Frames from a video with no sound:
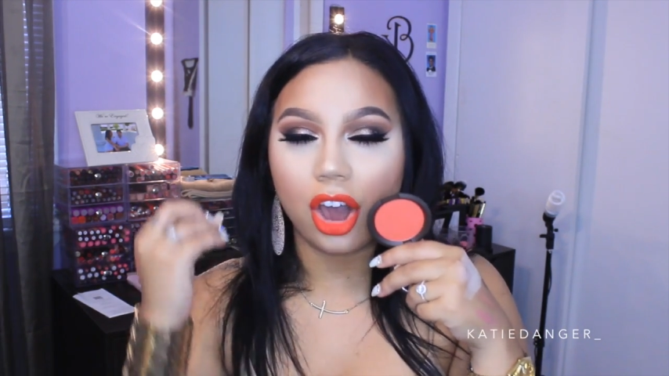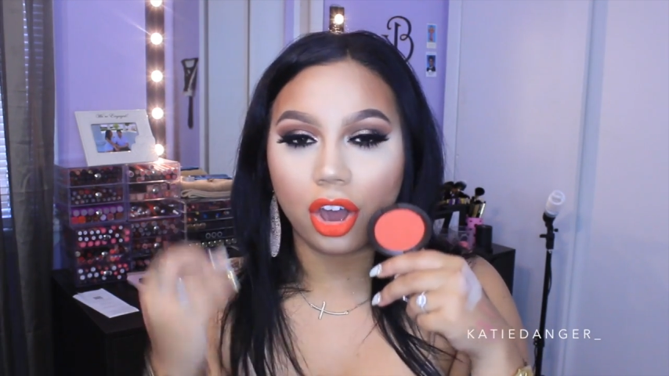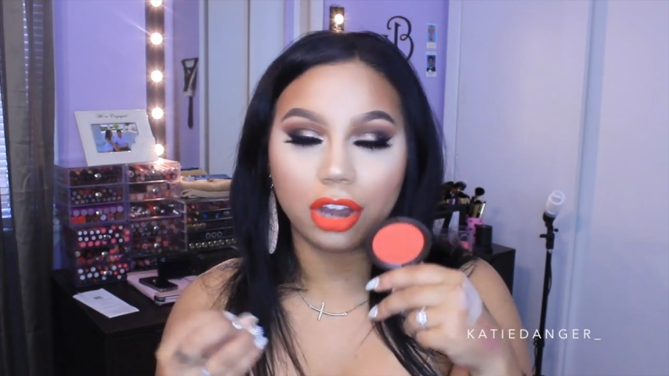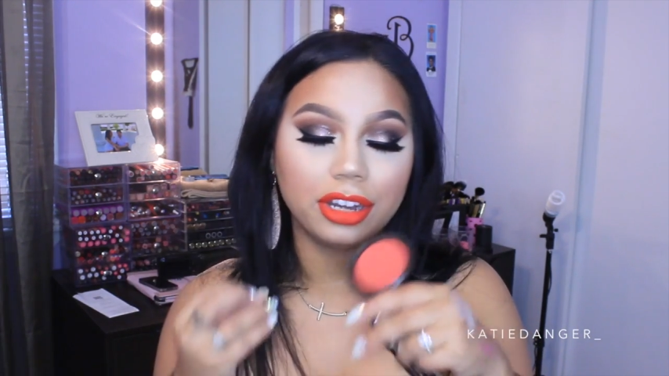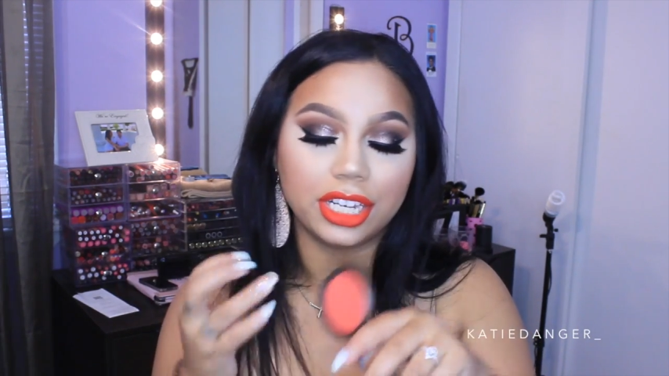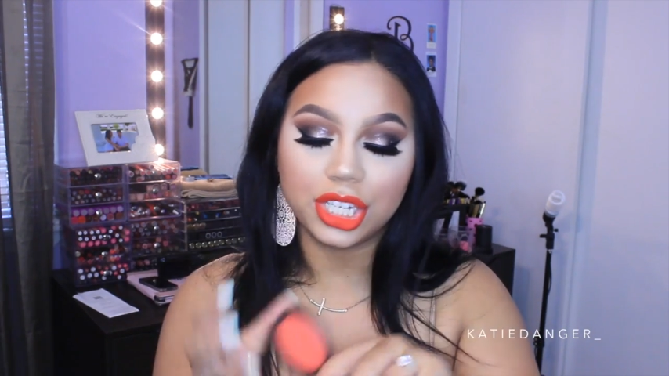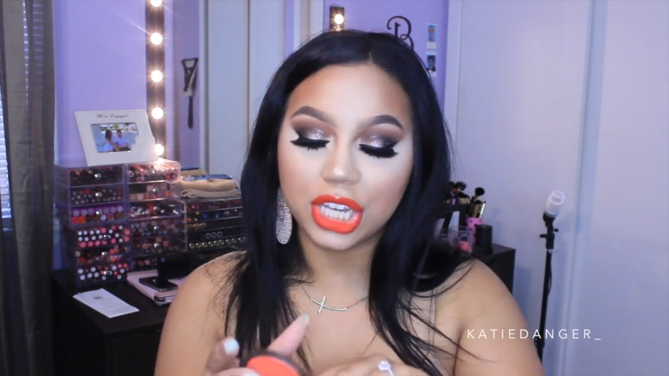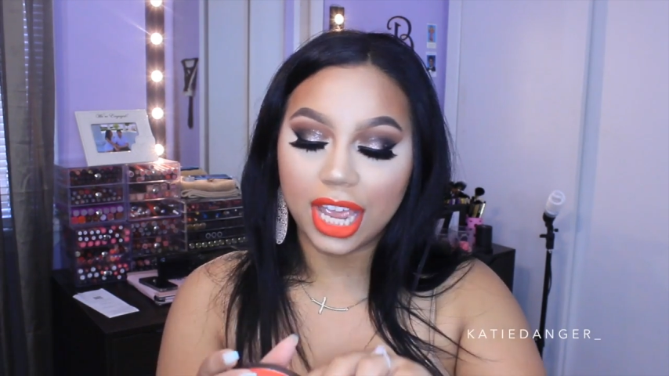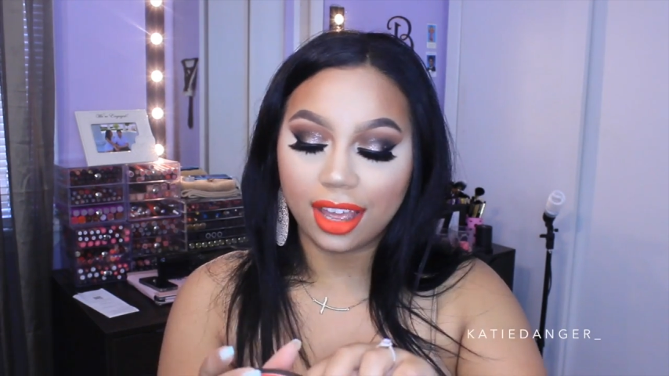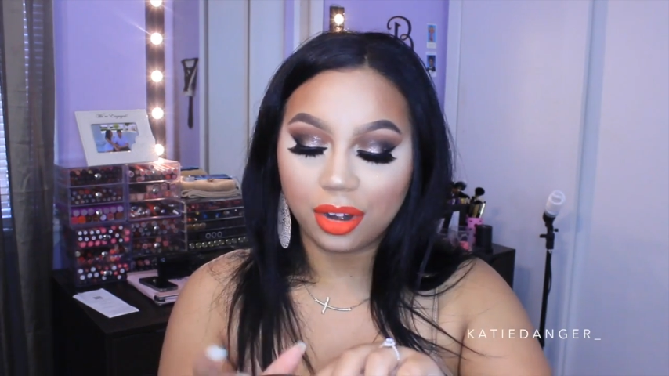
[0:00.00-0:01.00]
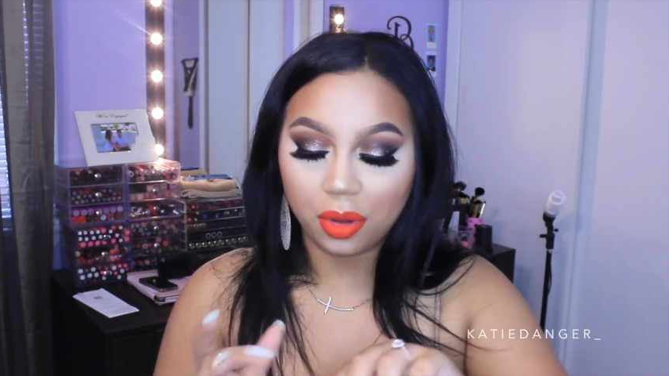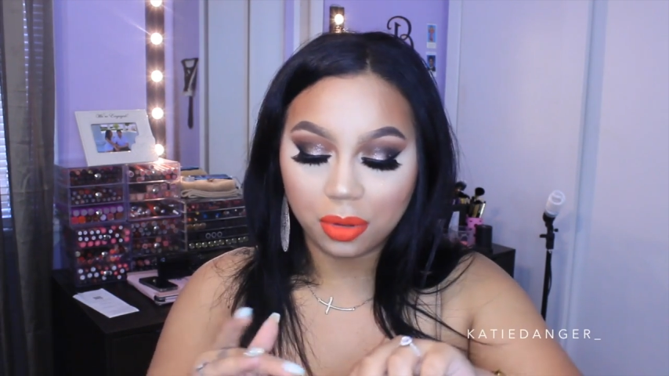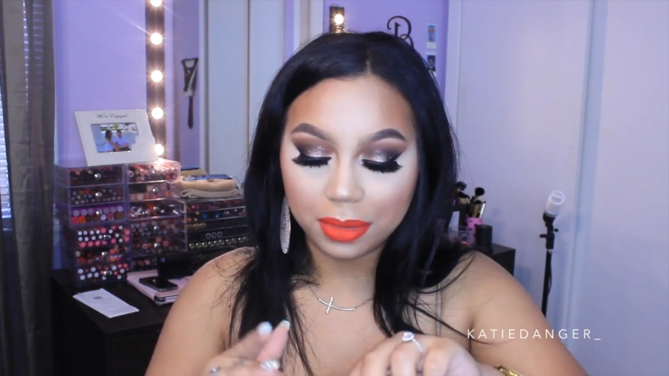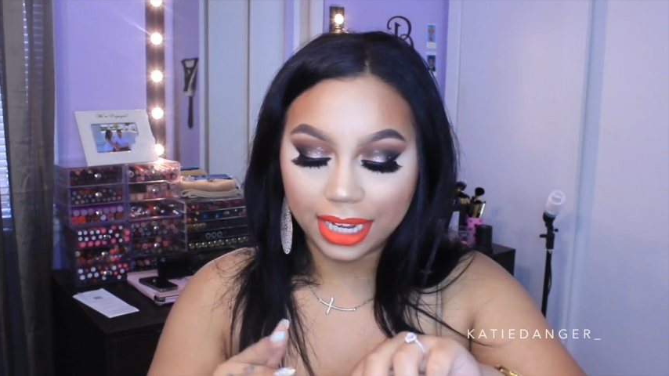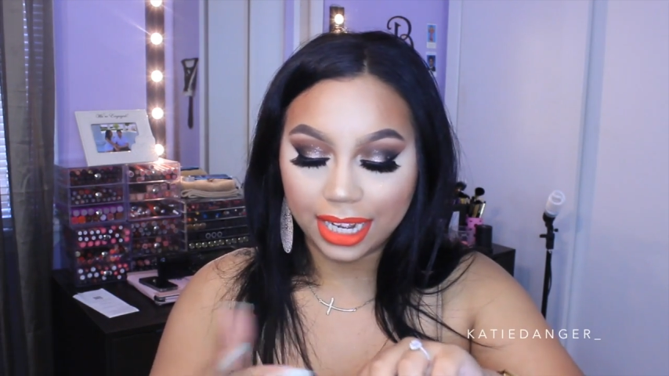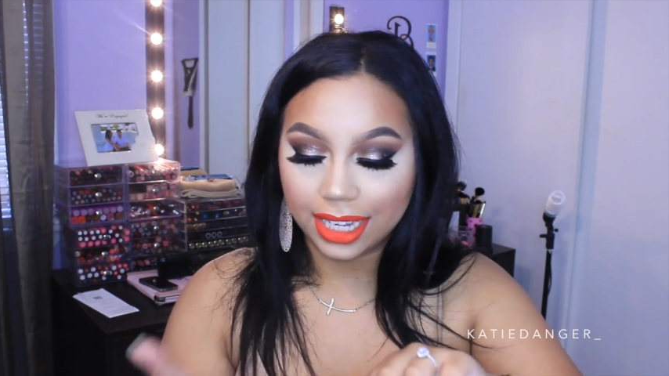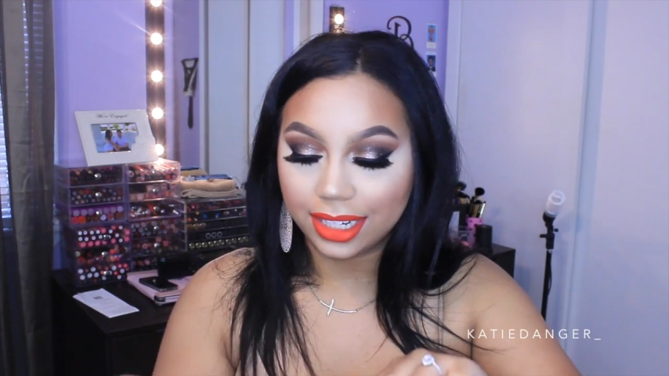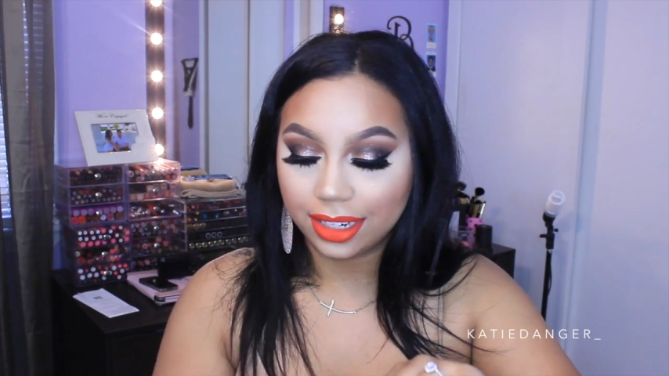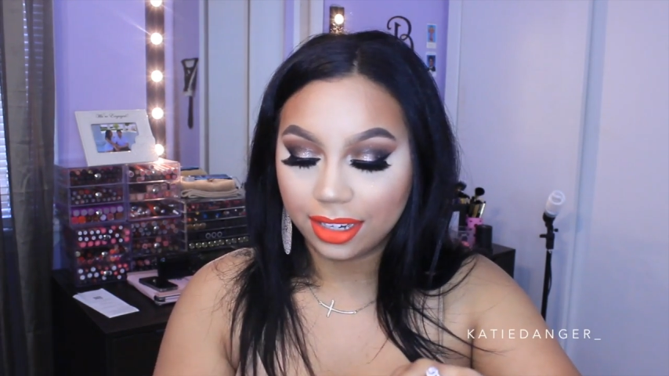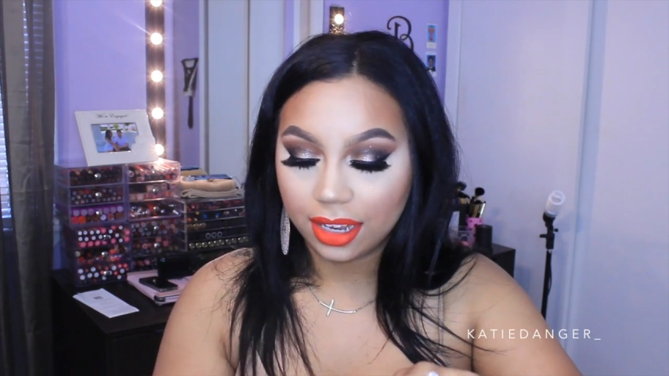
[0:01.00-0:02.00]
orange, and oh my god.